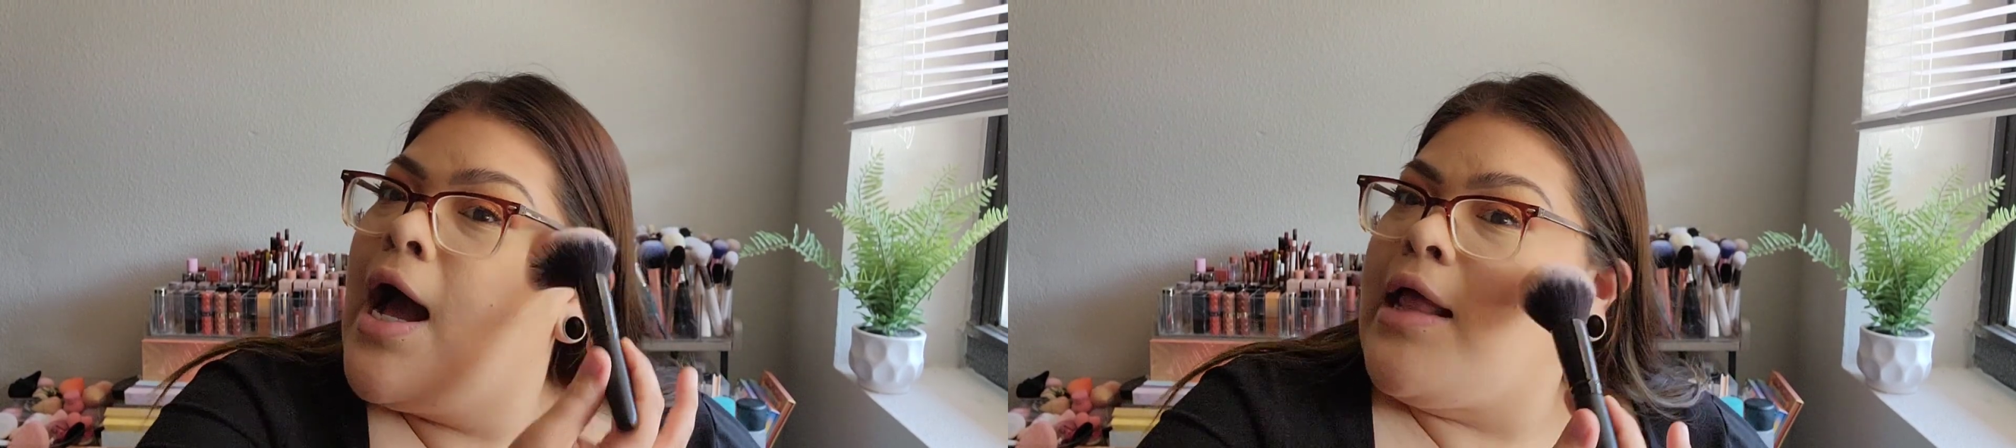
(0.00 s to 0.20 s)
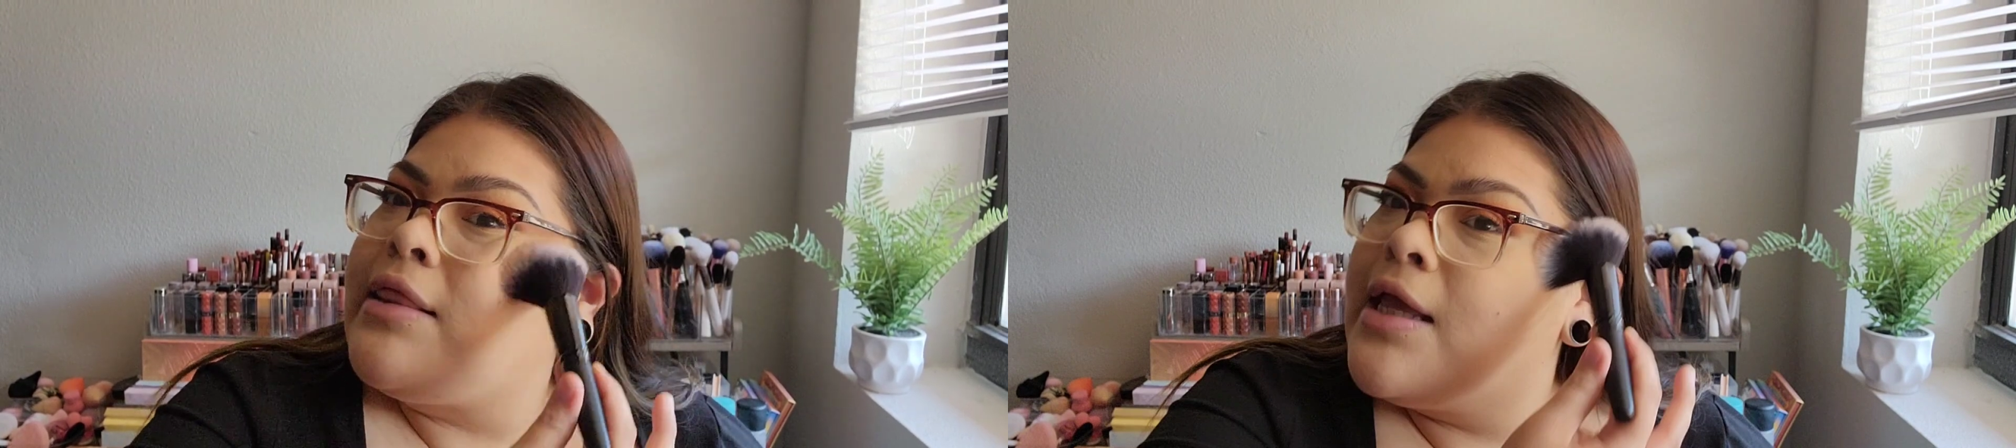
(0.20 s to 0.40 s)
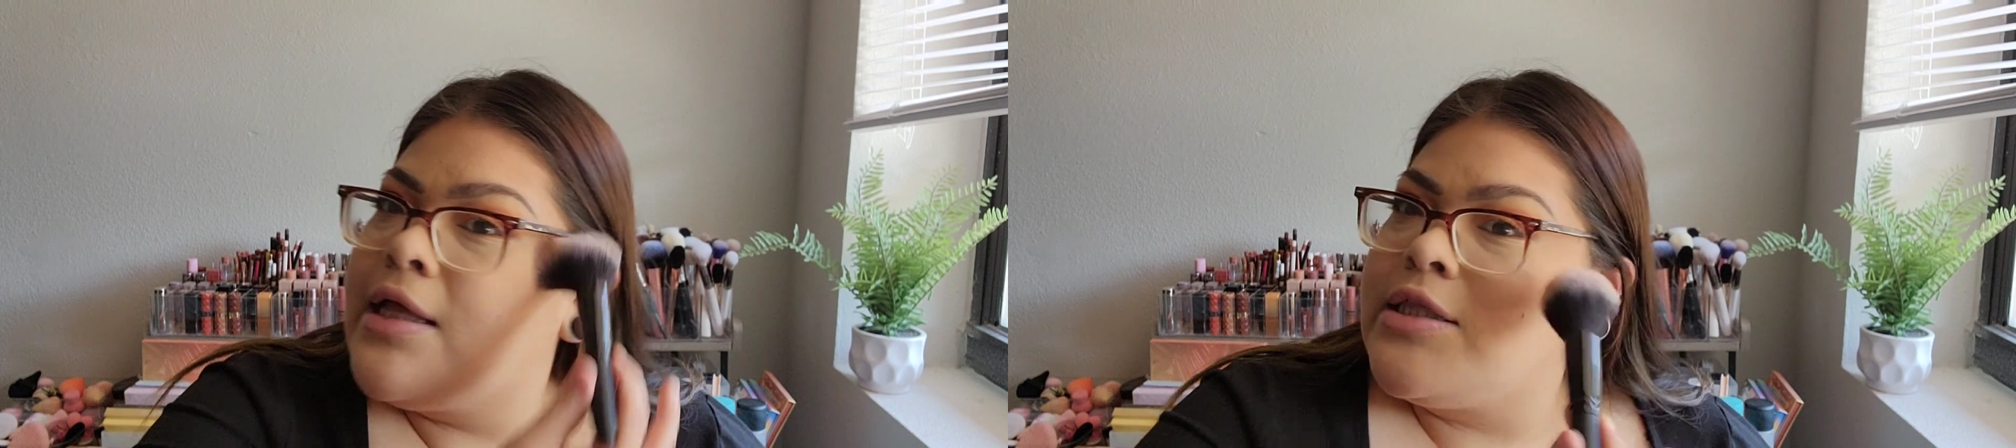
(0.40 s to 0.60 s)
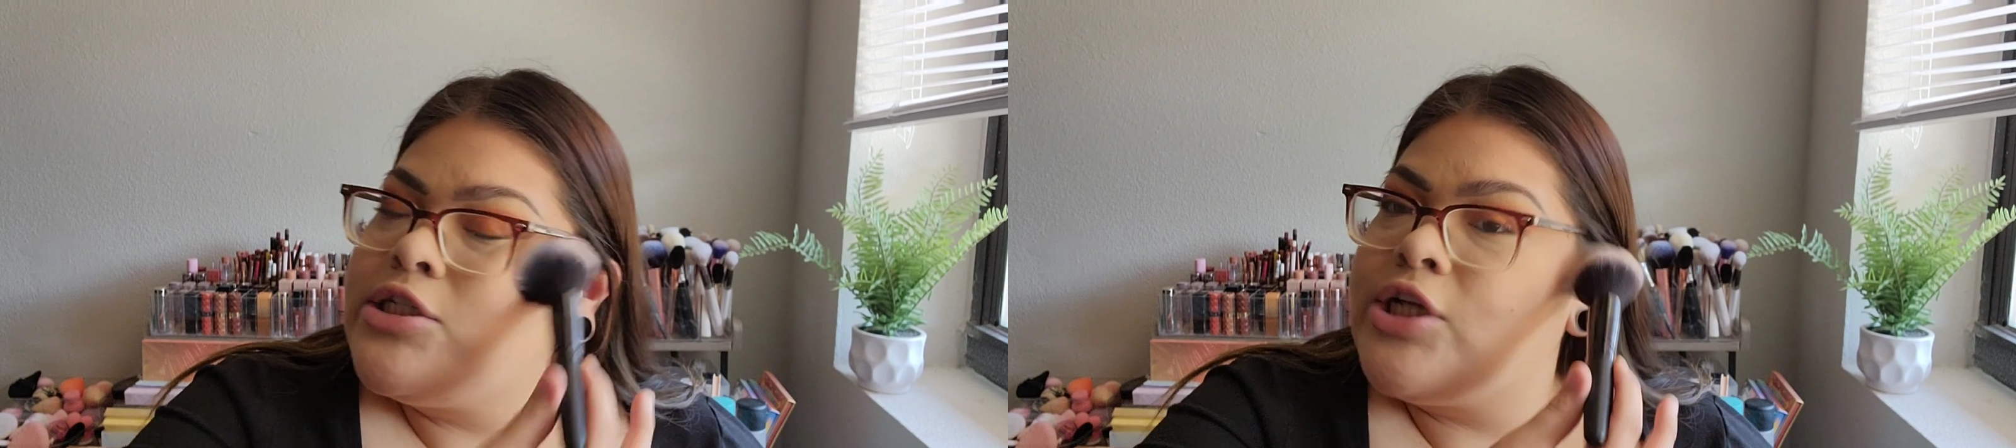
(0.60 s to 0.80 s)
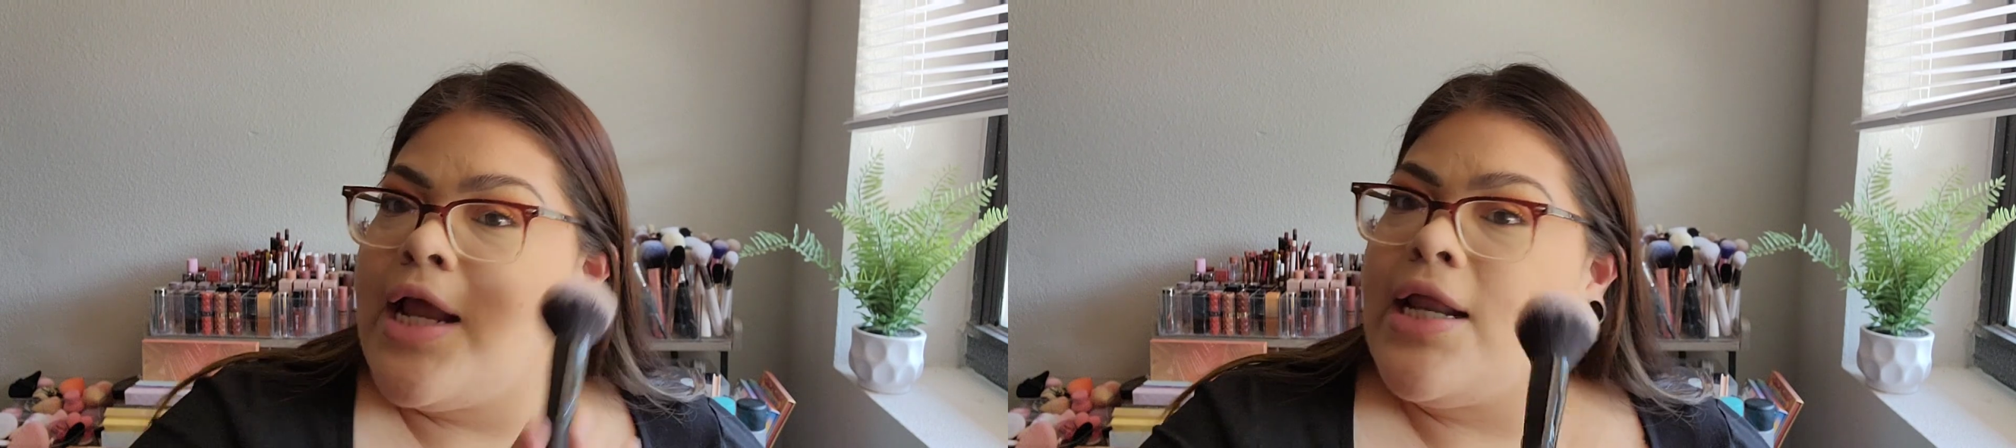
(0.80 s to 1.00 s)
I think in the
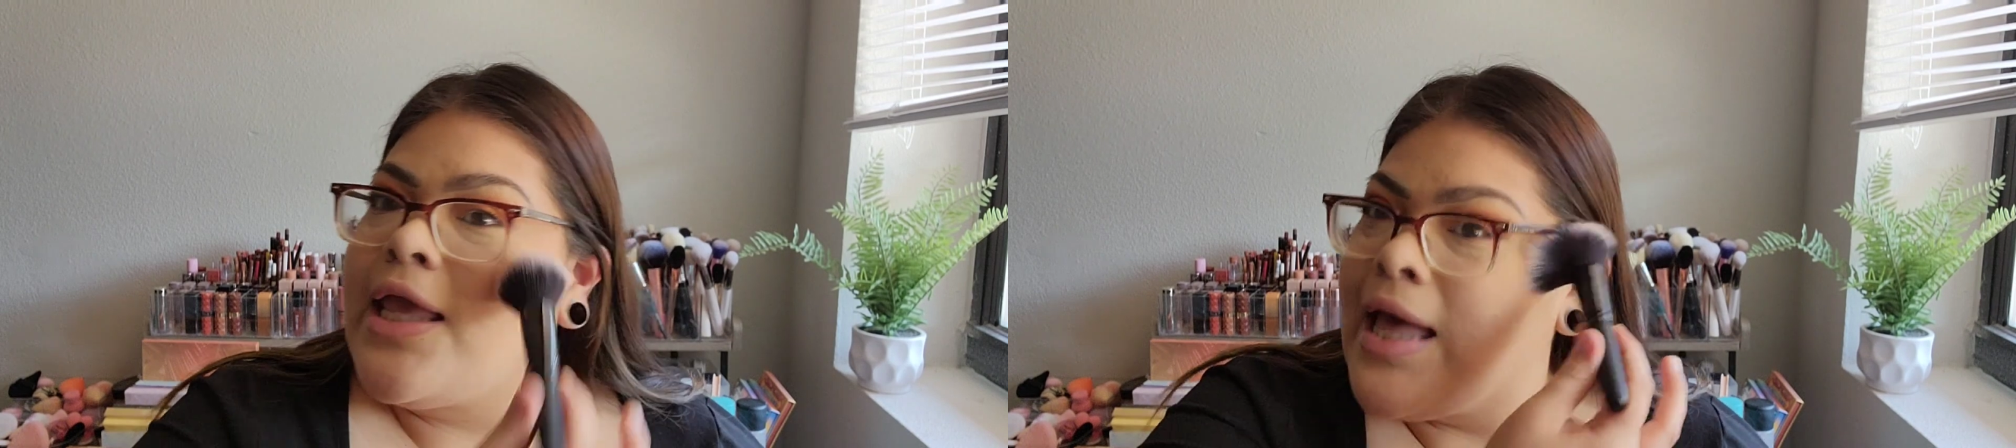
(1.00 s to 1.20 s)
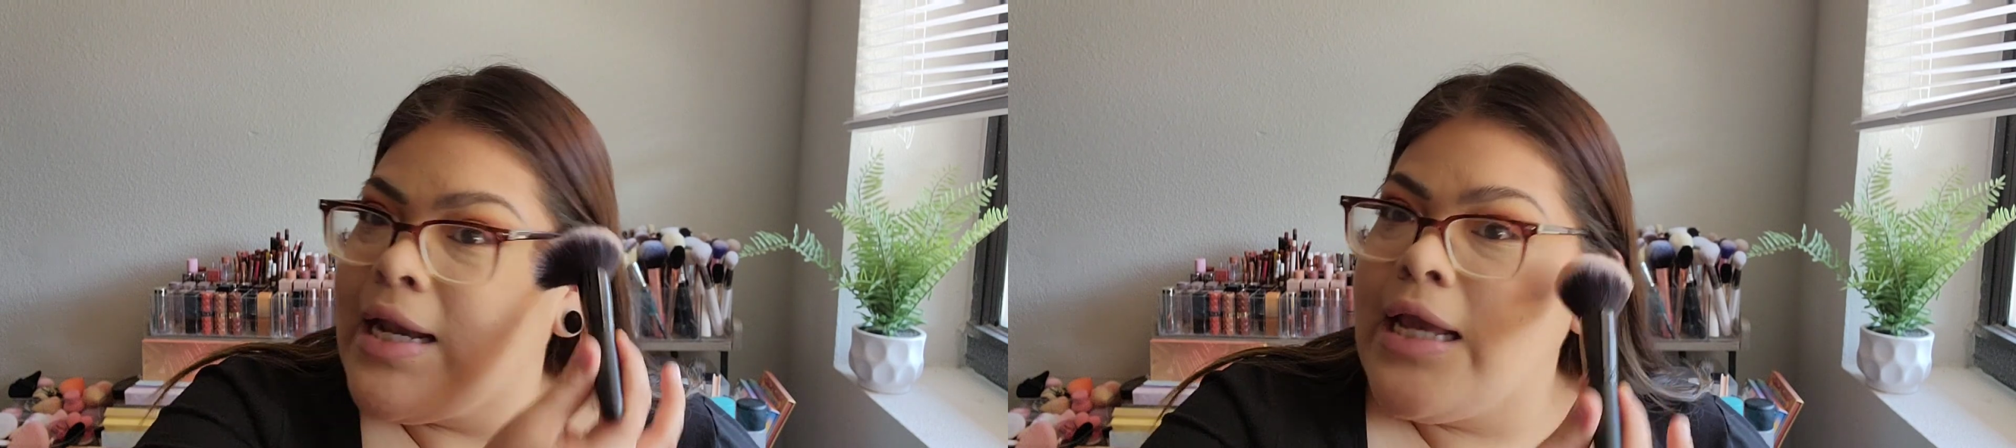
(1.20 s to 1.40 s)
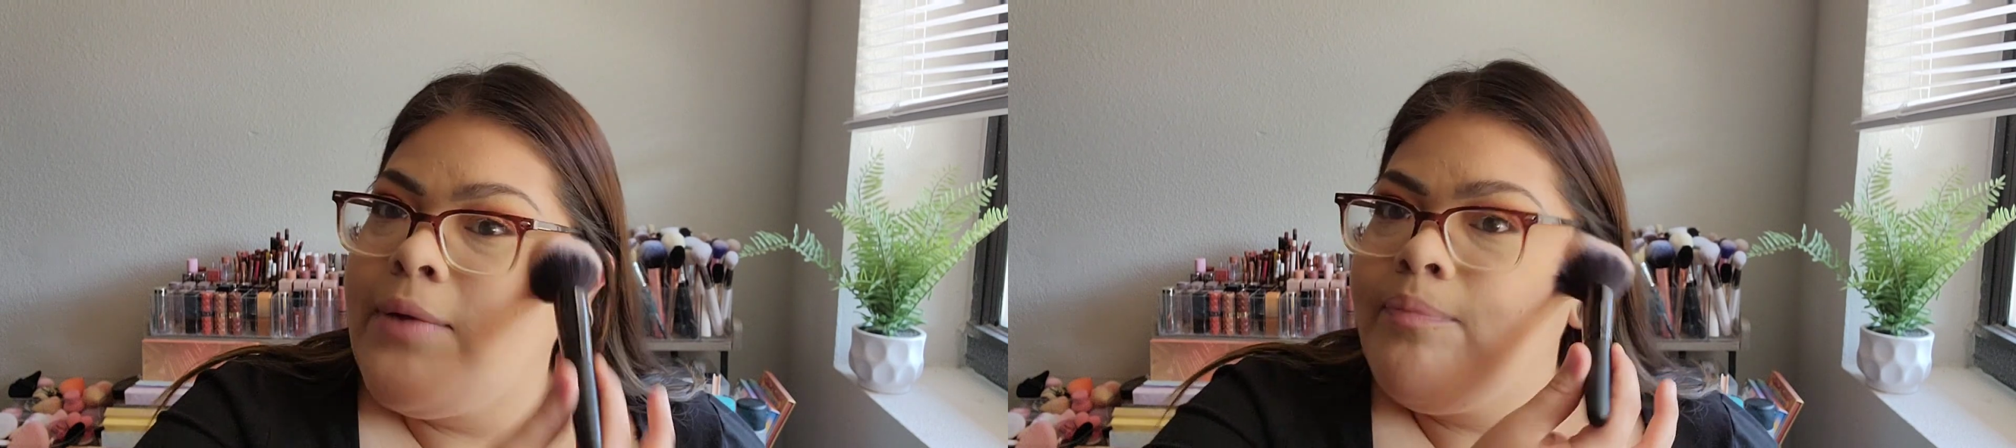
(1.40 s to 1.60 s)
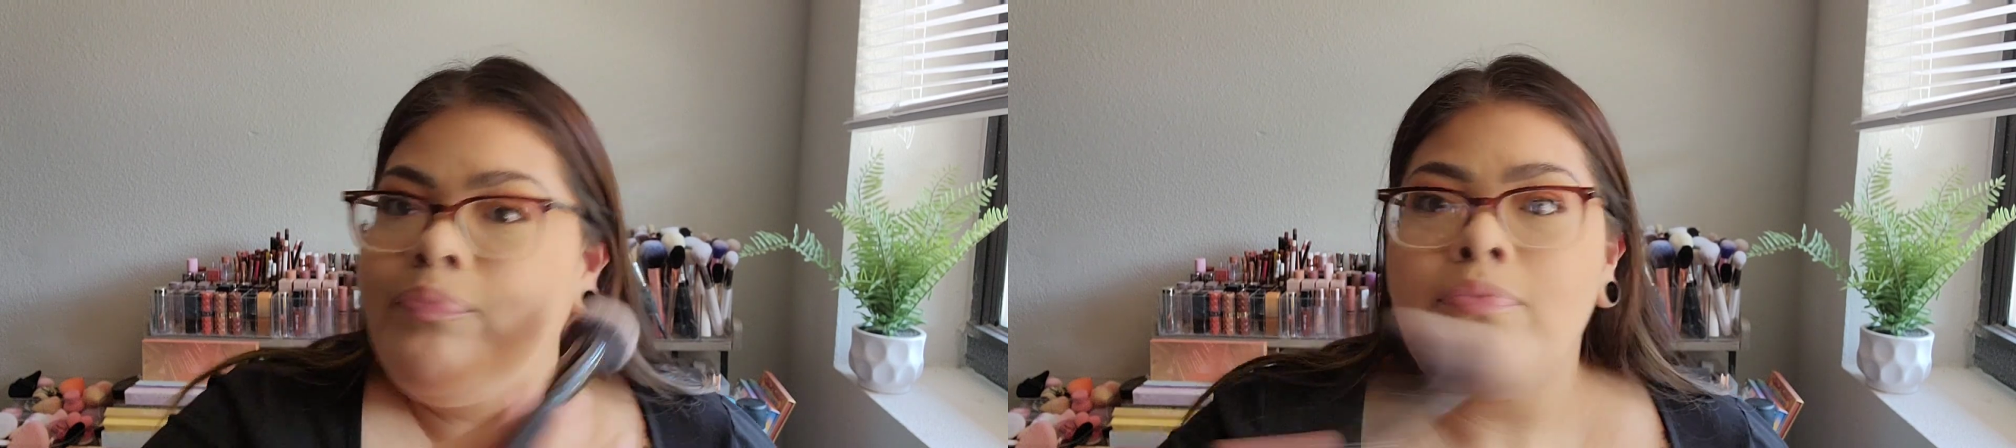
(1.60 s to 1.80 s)
shade Getty.